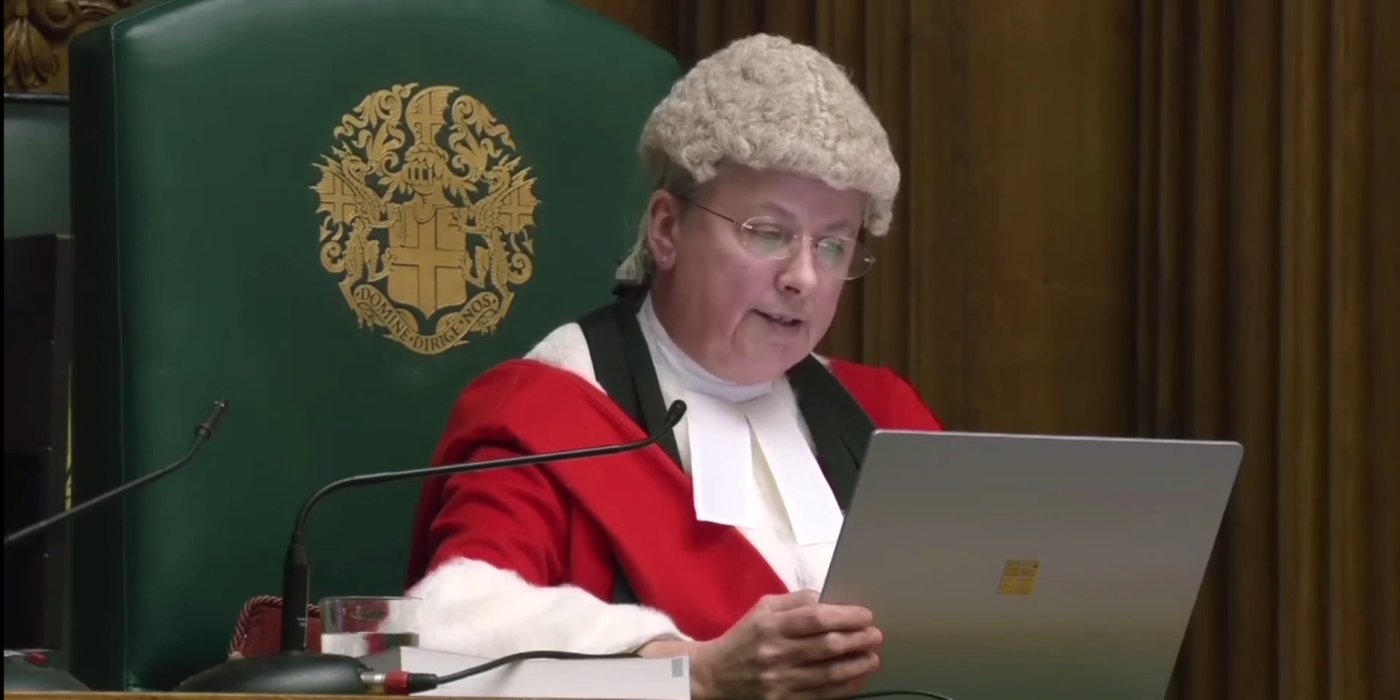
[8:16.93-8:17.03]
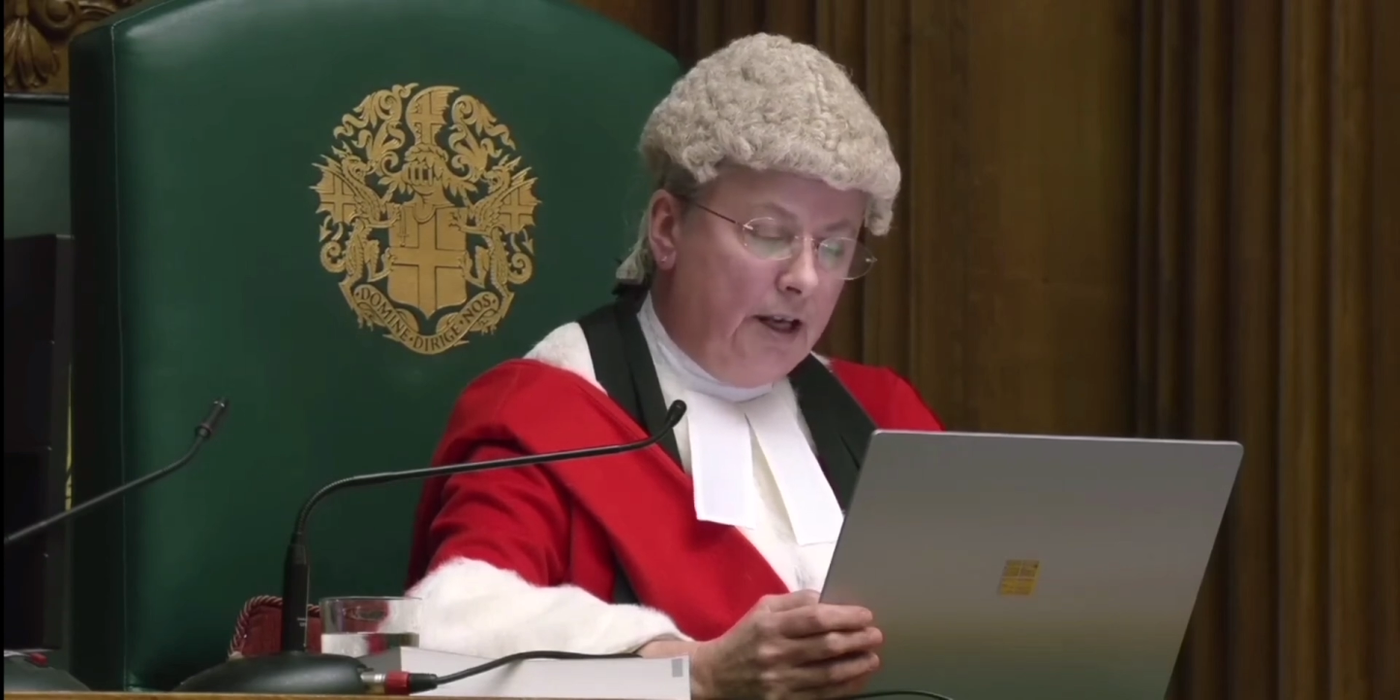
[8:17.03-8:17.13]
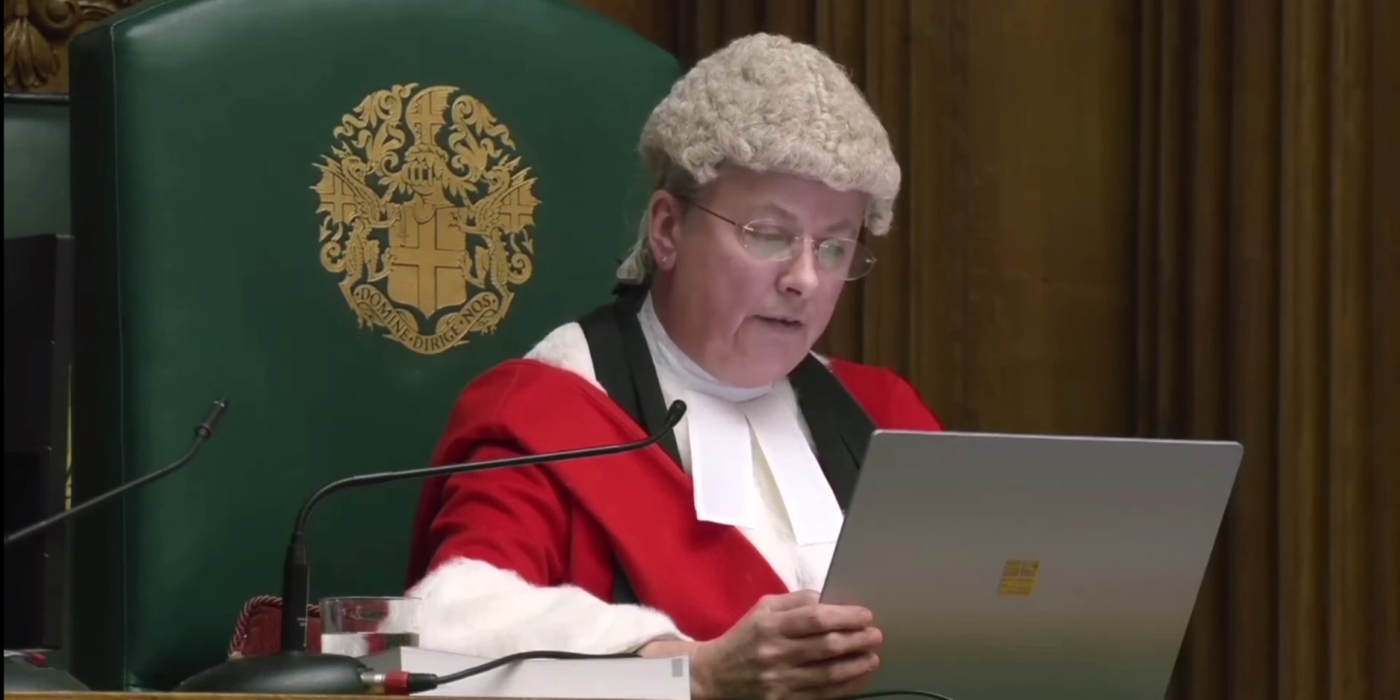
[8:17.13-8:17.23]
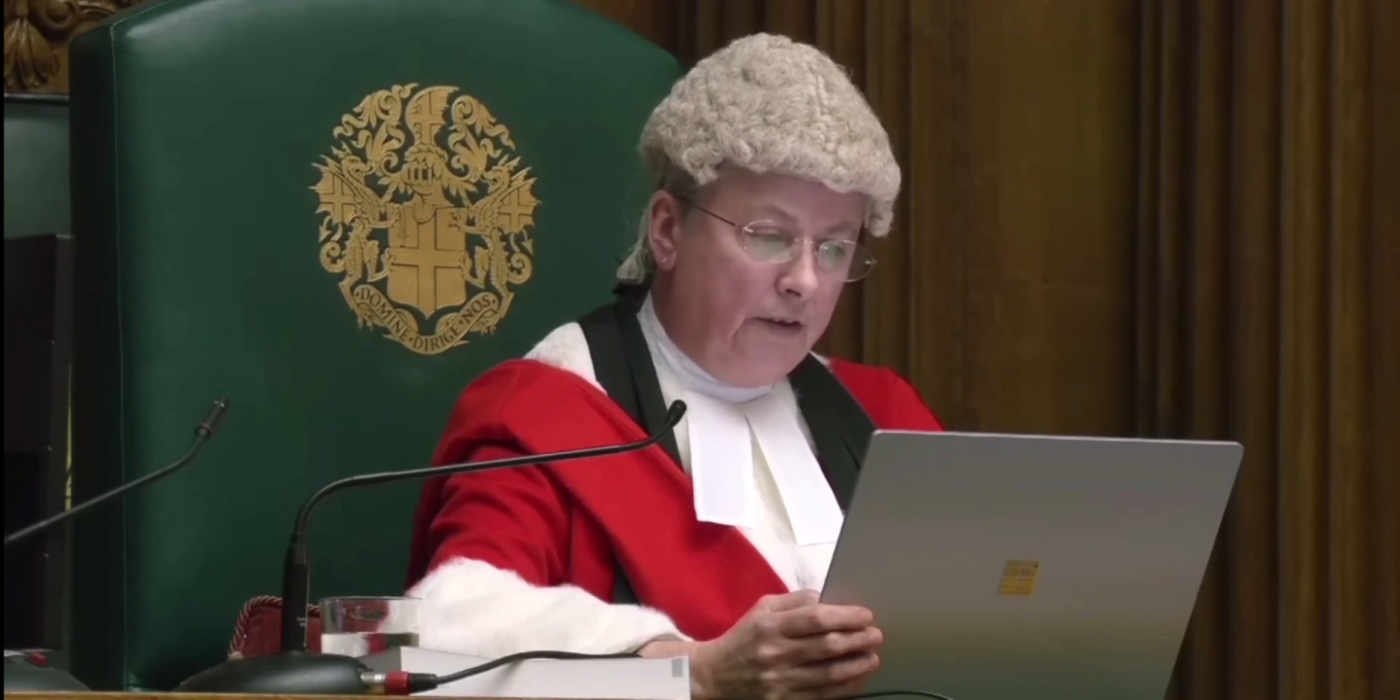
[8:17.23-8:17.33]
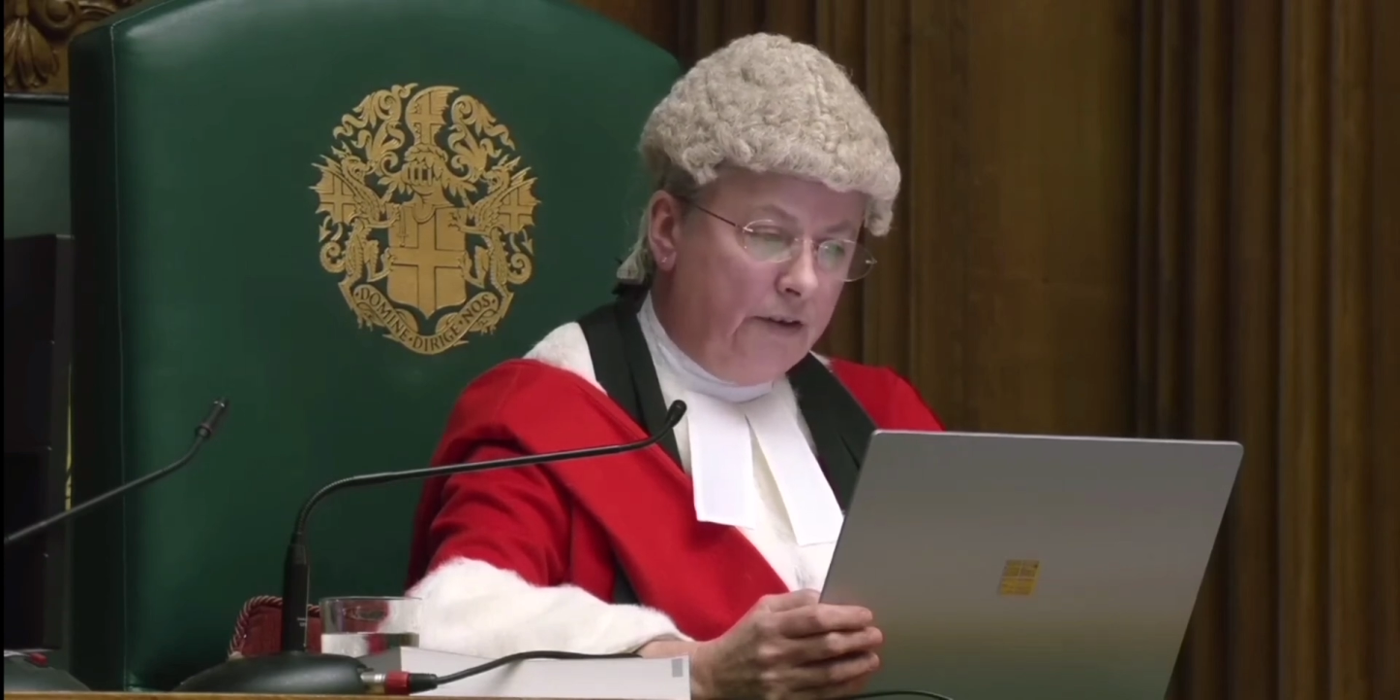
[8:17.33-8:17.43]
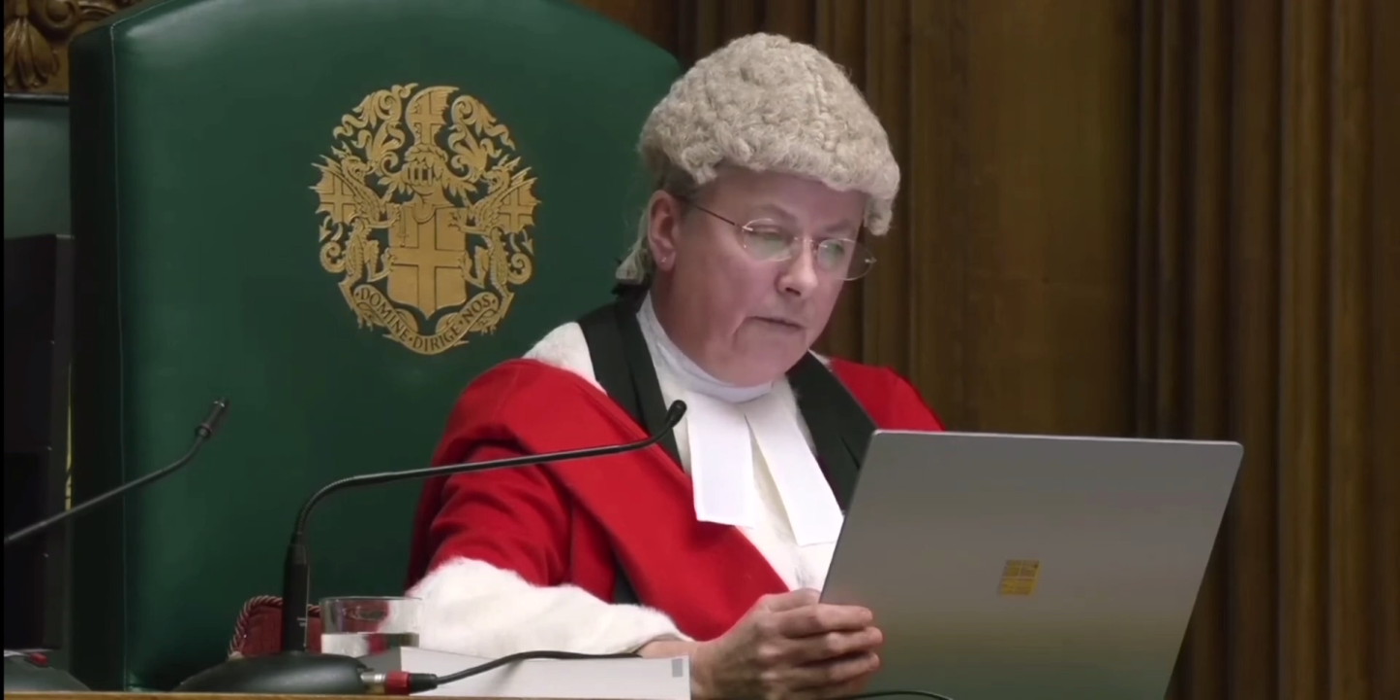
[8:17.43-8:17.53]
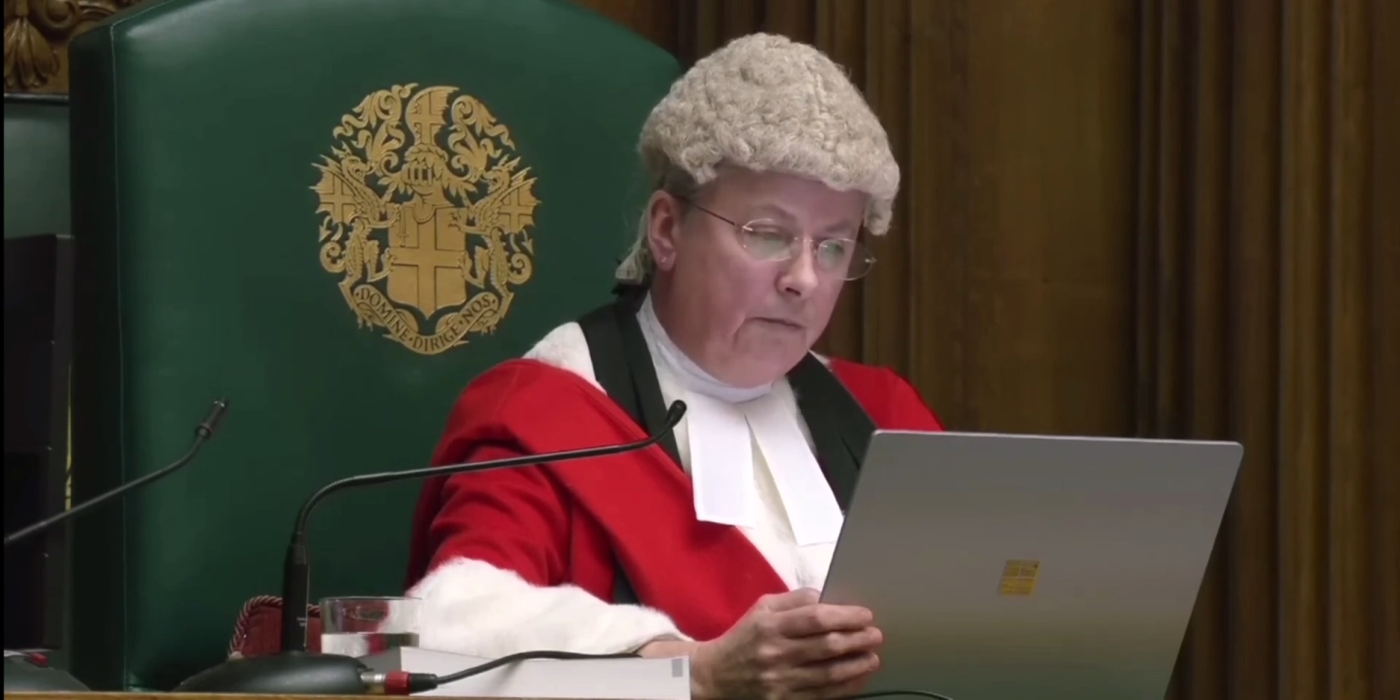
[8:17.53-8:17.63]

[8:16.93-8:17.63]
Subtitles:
suffered